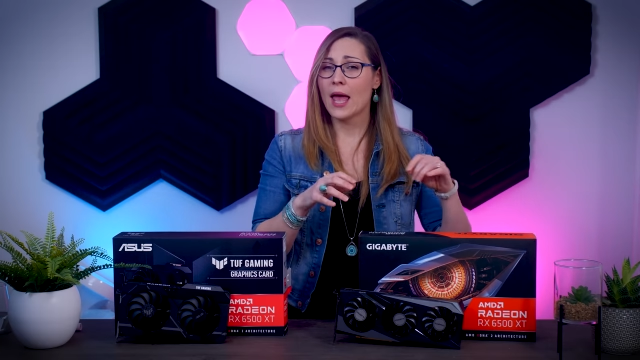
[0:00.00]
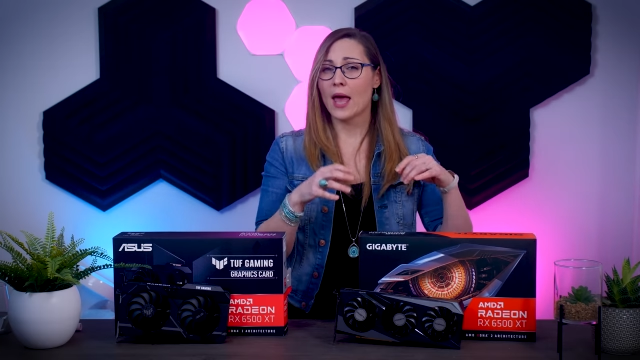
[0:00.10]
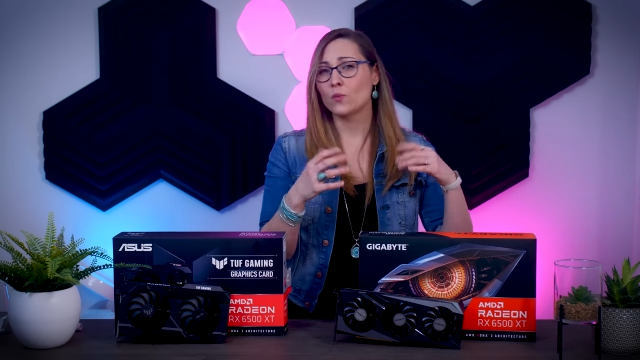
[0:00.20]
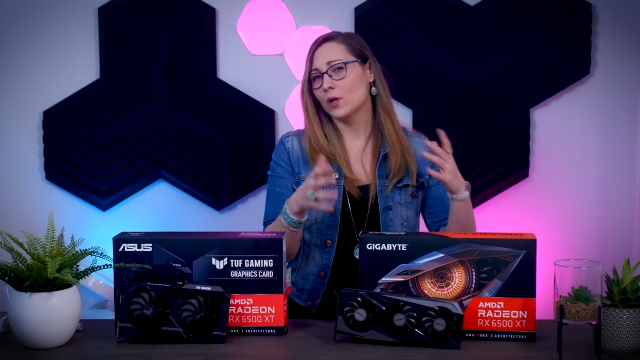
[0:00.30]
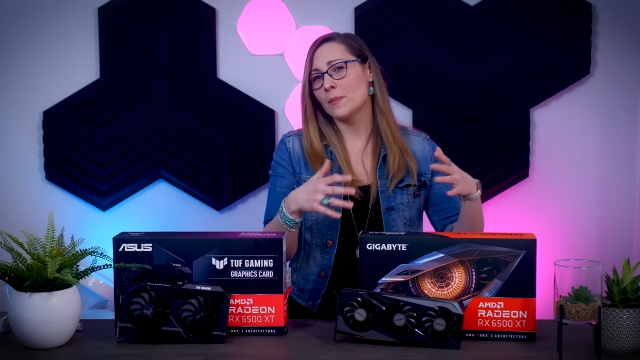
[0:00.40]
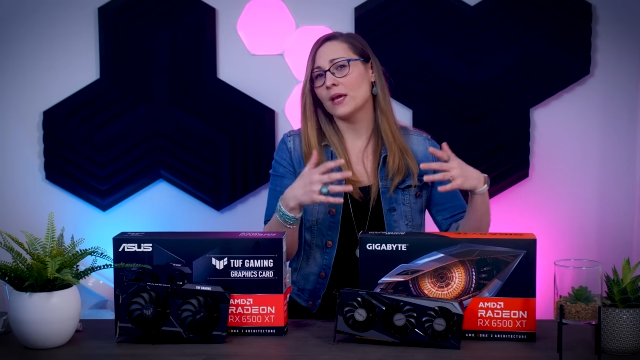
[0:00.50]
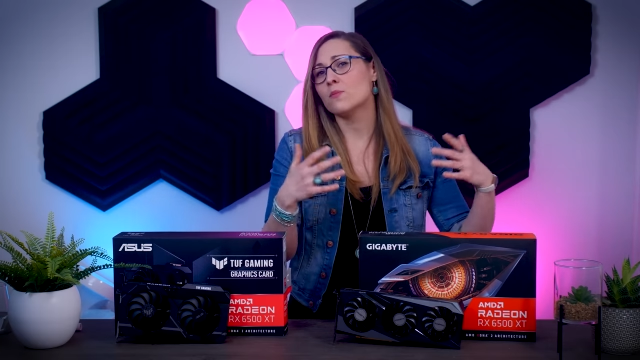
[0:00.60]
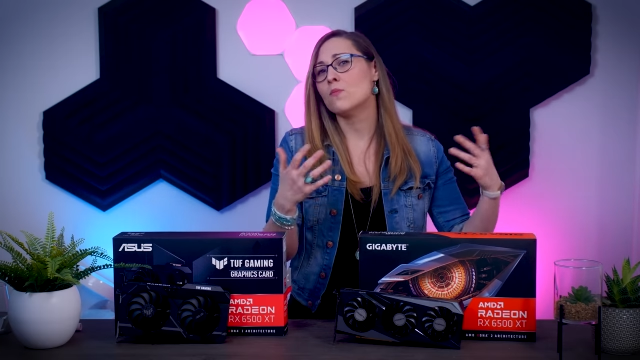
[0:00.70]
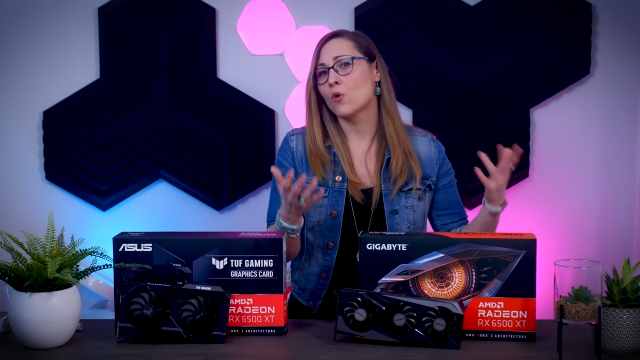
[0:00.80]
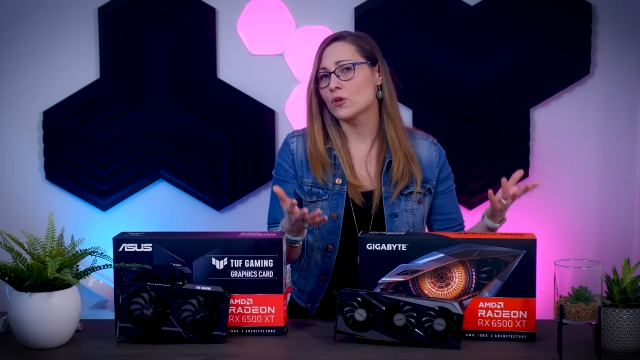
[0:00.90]
and will
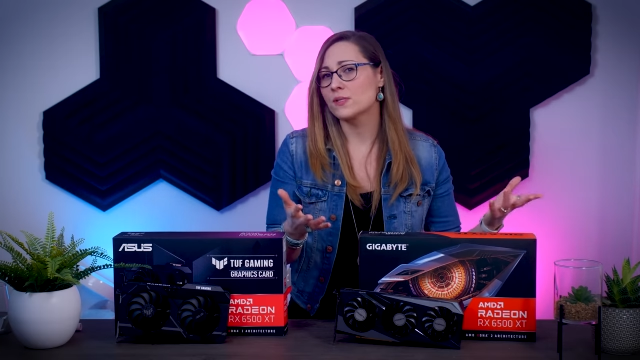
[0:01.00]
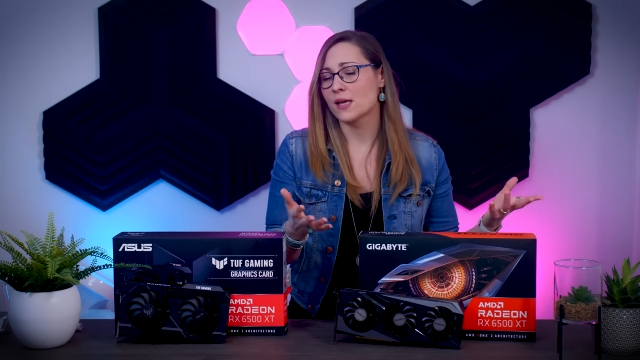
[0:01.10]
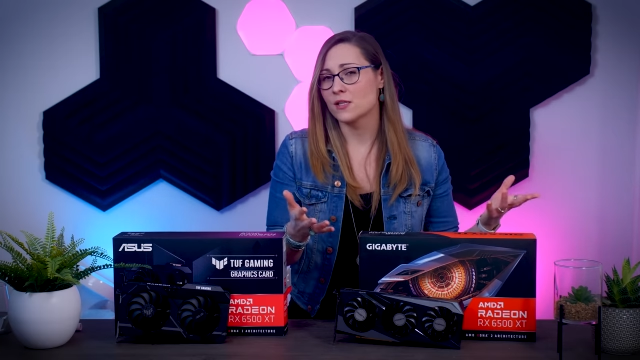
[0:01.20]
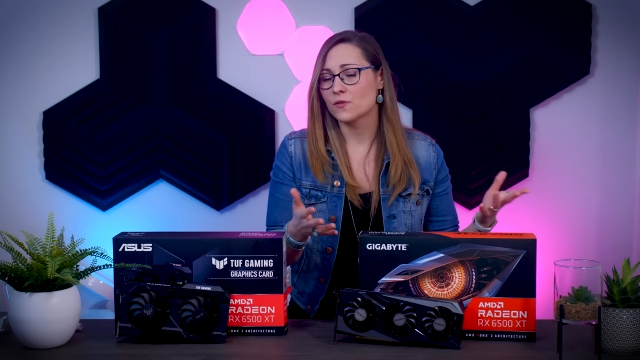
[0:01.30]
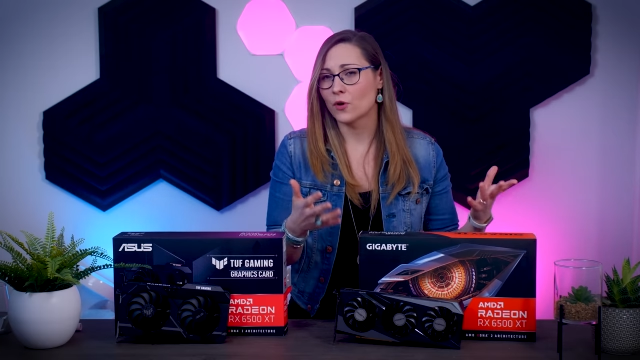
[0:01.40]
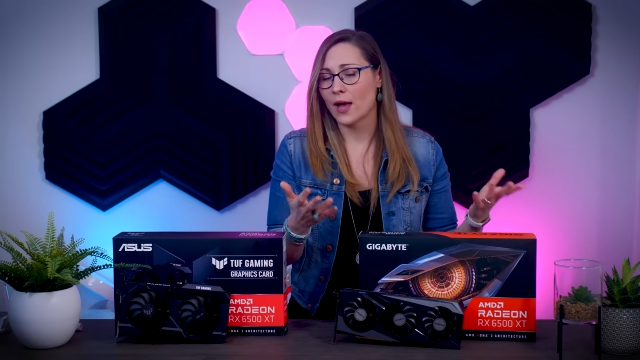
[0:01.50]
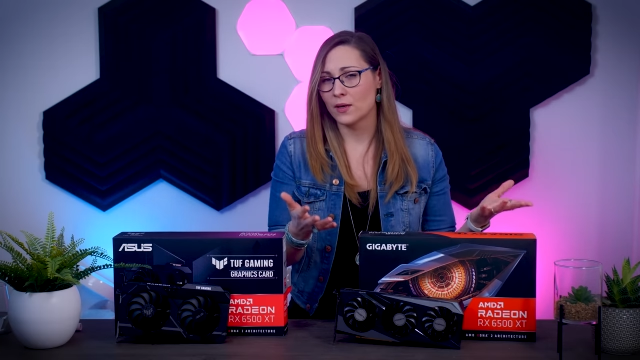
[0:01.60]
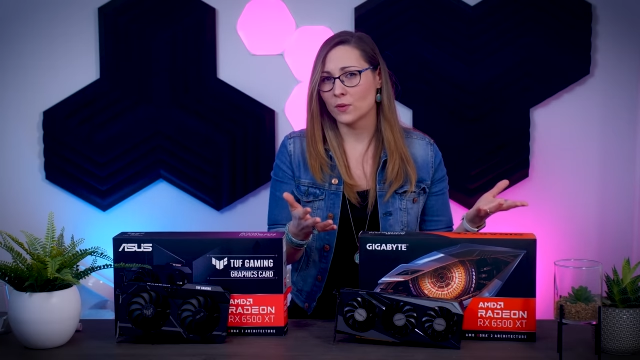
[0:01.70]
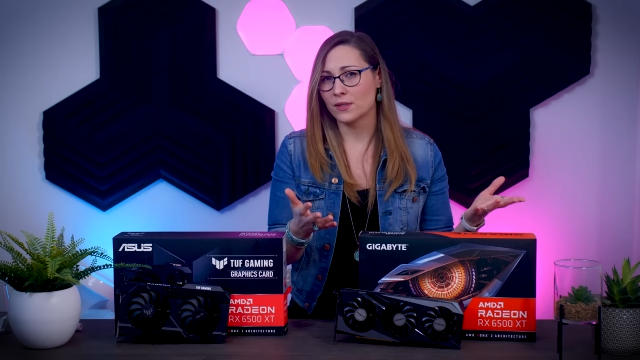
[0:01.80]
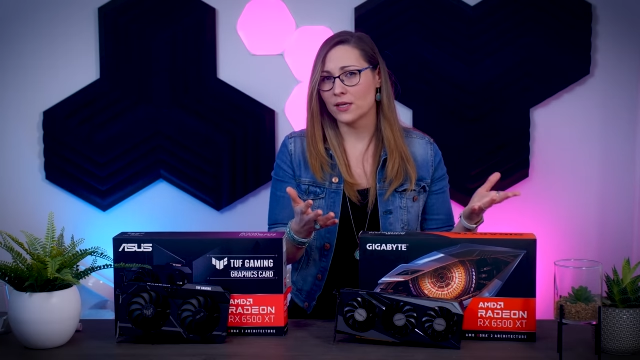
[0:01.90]
make more sense for
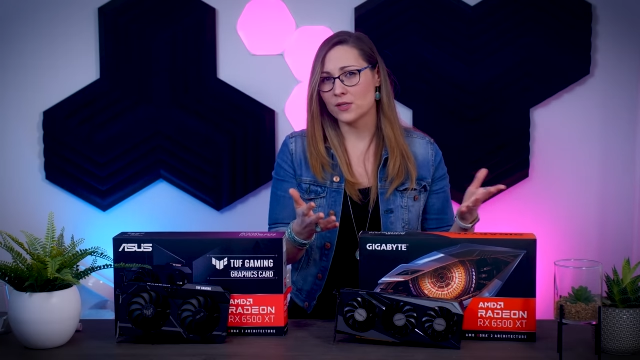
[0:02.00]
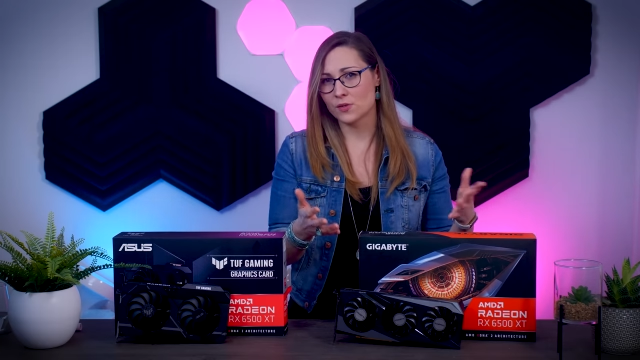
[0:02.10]
anyone that